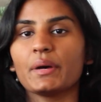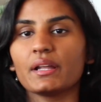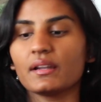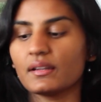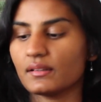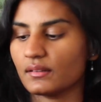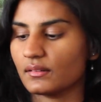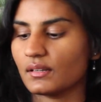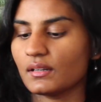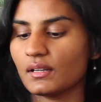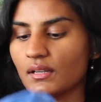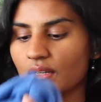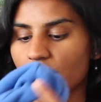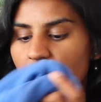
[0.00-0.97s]
But
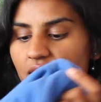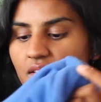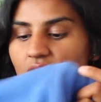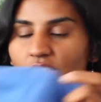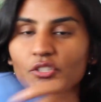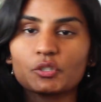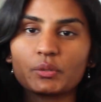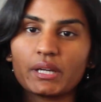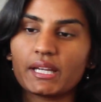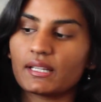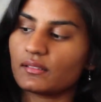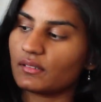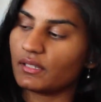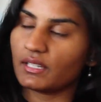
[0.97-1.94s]
this is a
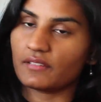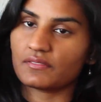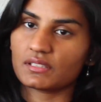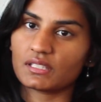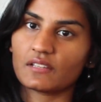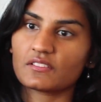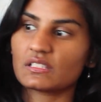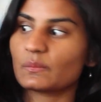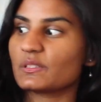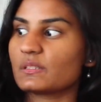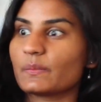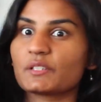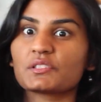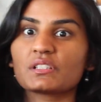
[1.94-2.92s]
great gift to give someone,
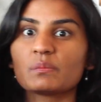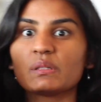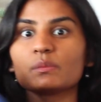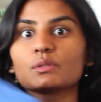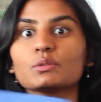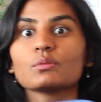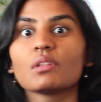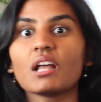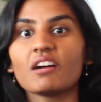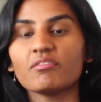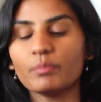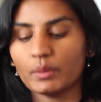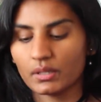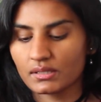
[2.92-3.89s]
especially people who
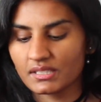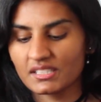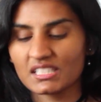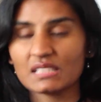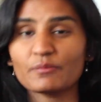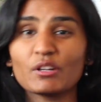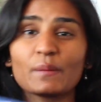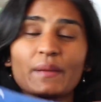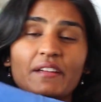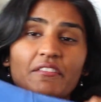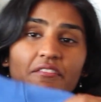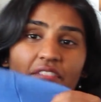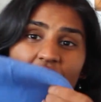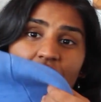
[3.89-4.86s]
love books. This is one of my
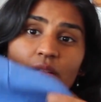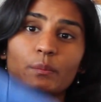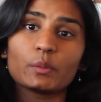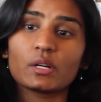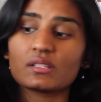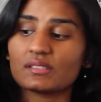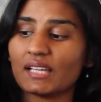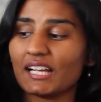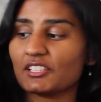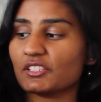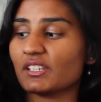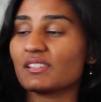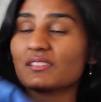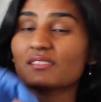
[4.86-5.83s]
favorite books, actually.